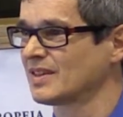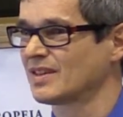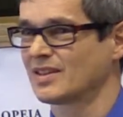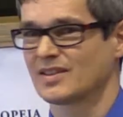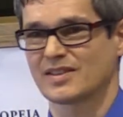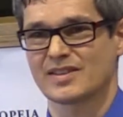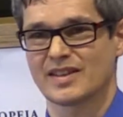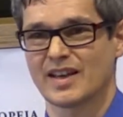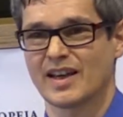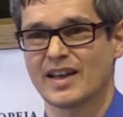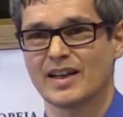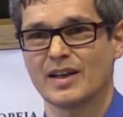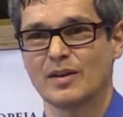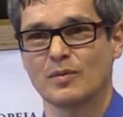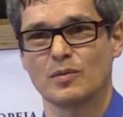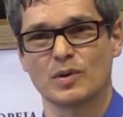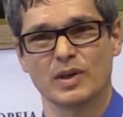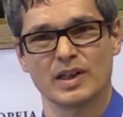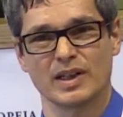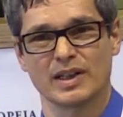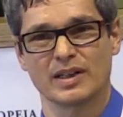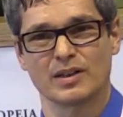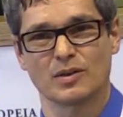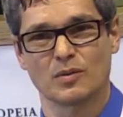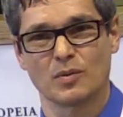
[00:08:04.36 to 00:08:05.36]
It's
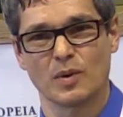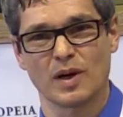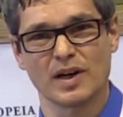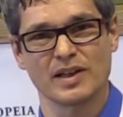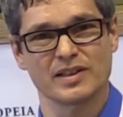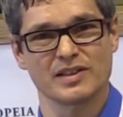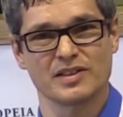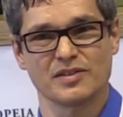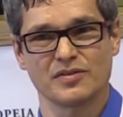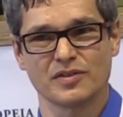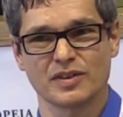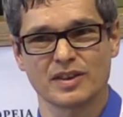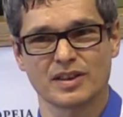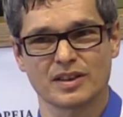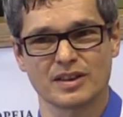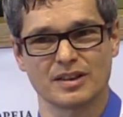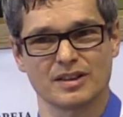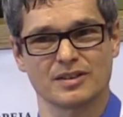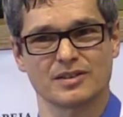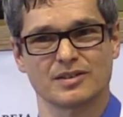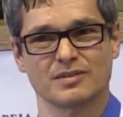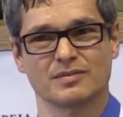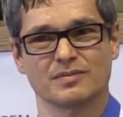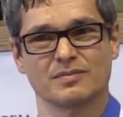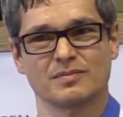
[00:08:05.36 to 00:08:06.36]
anyway quite
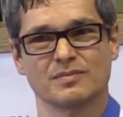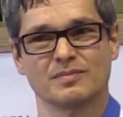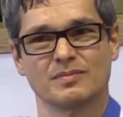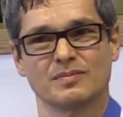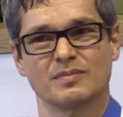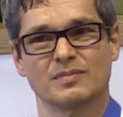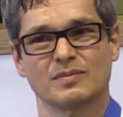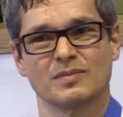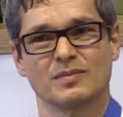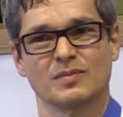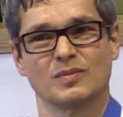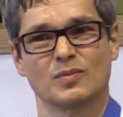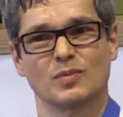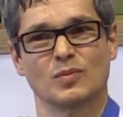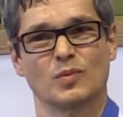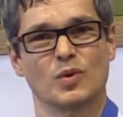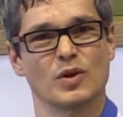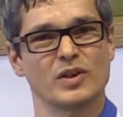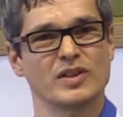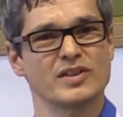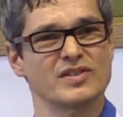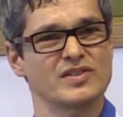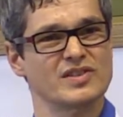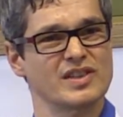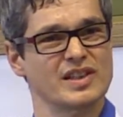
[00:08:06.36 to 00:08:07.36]
difficult.
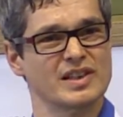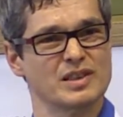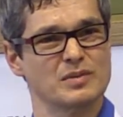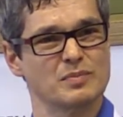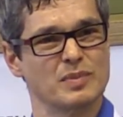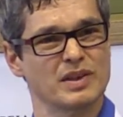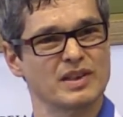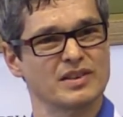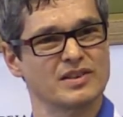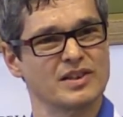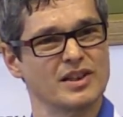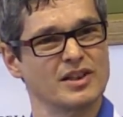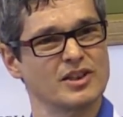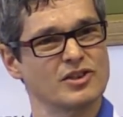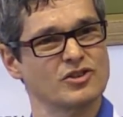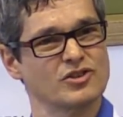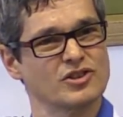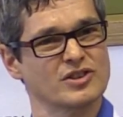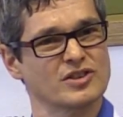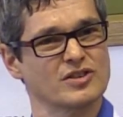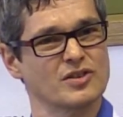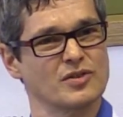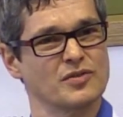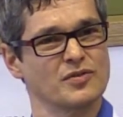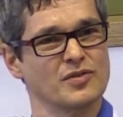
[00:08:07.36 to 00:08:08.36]
What is the
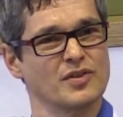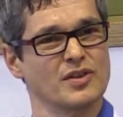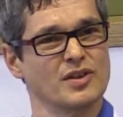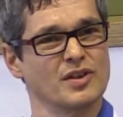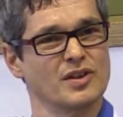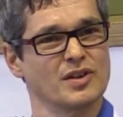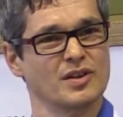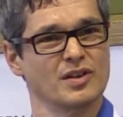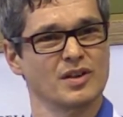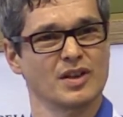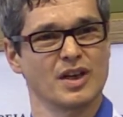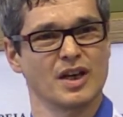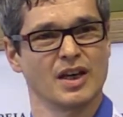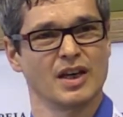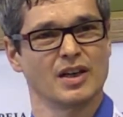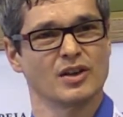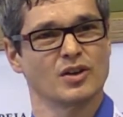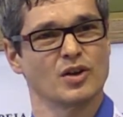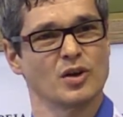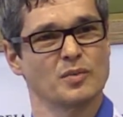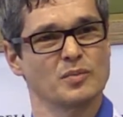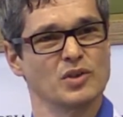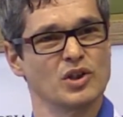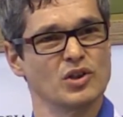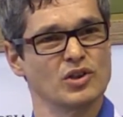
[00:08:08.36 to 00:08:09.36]
expectations of the
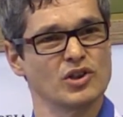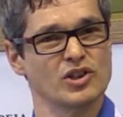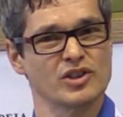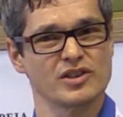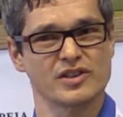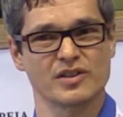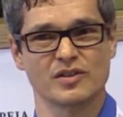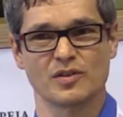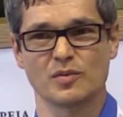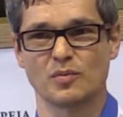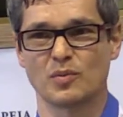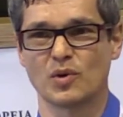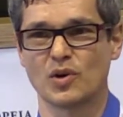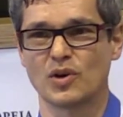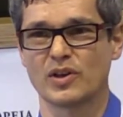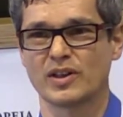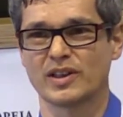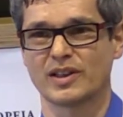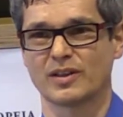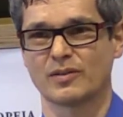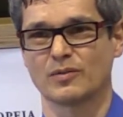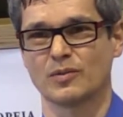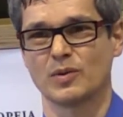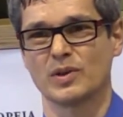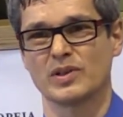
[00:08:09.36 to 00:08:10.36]
commuters in the
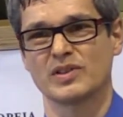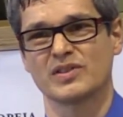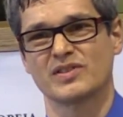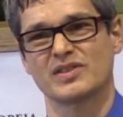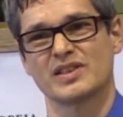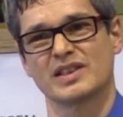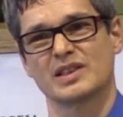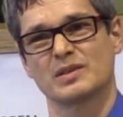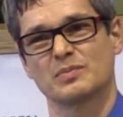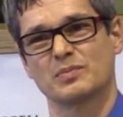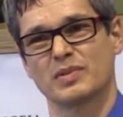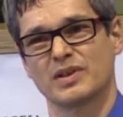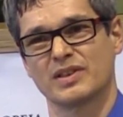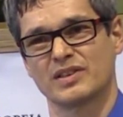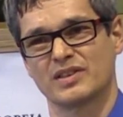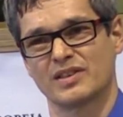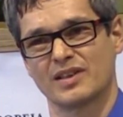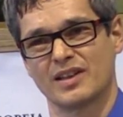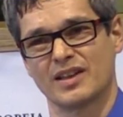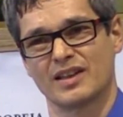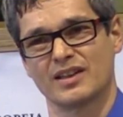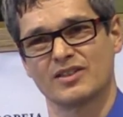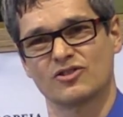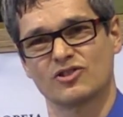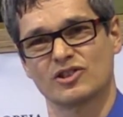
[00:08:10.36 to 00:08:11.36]
morning? What is the
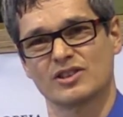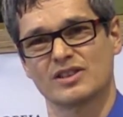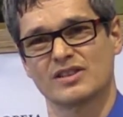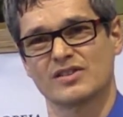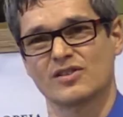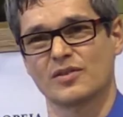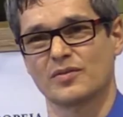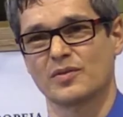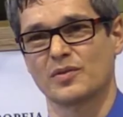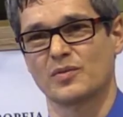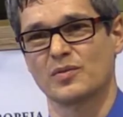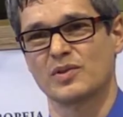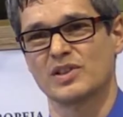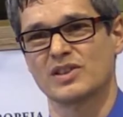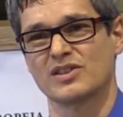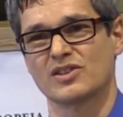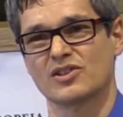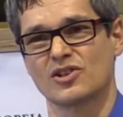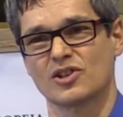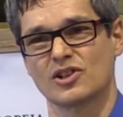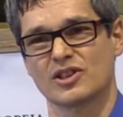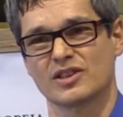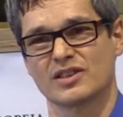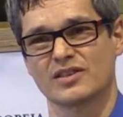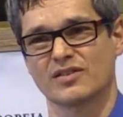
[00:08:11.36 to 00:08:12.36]
expectations of the
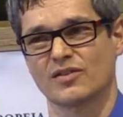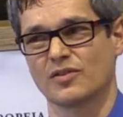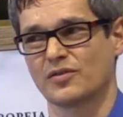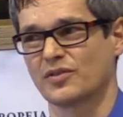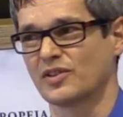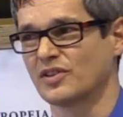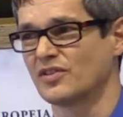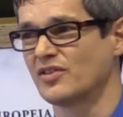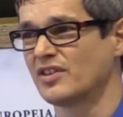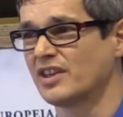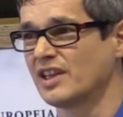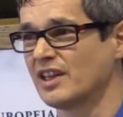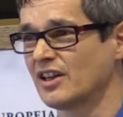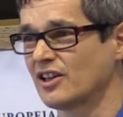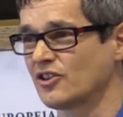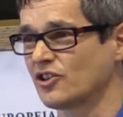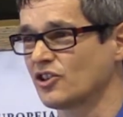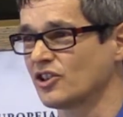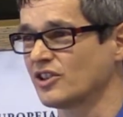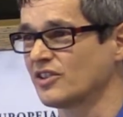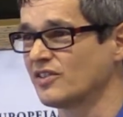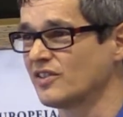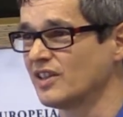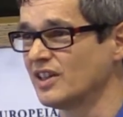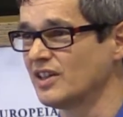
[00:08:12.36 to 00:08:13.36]
visitors of the theater
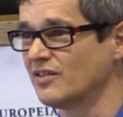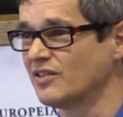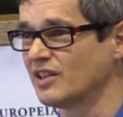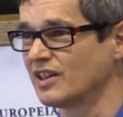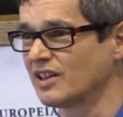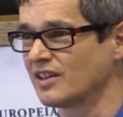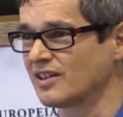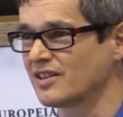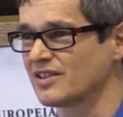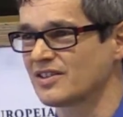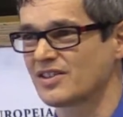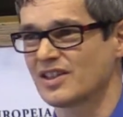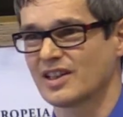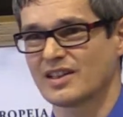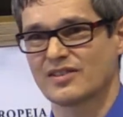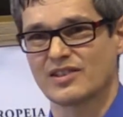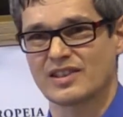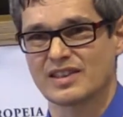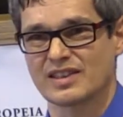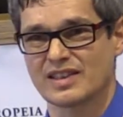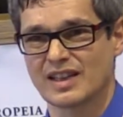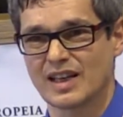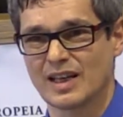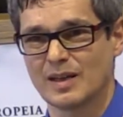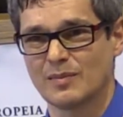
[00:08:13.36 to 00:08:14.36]
in the evening? Is that
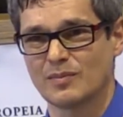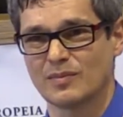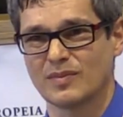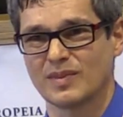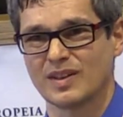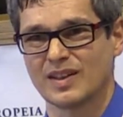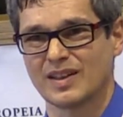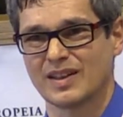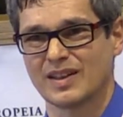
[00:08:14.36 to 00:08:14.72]
the same?